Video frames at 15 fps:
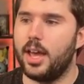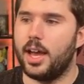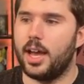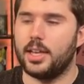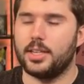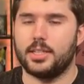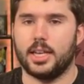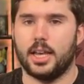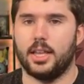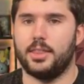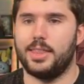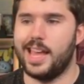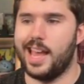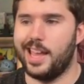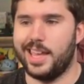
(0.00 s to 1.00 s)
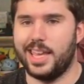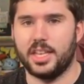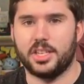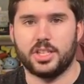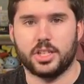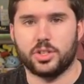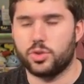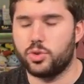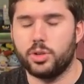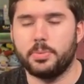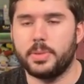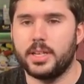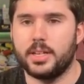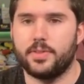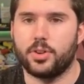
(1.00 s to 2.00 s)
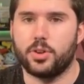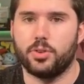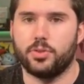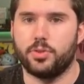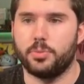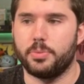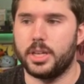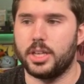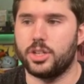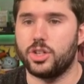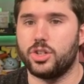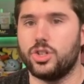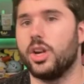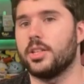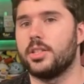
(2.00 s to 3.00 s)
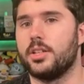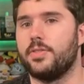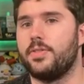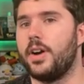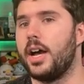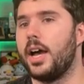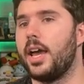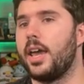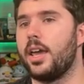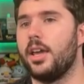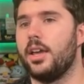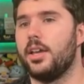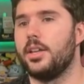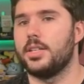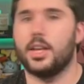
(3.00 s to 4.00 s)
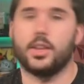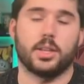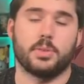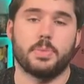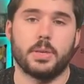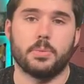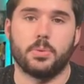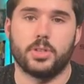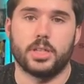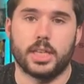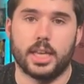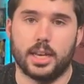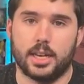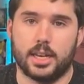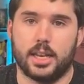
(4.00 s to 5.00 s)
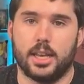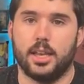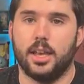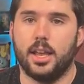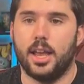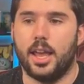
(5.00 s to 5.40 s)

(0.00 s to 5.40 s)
I said that it's extremely difficult for me to justify telling people to get in it.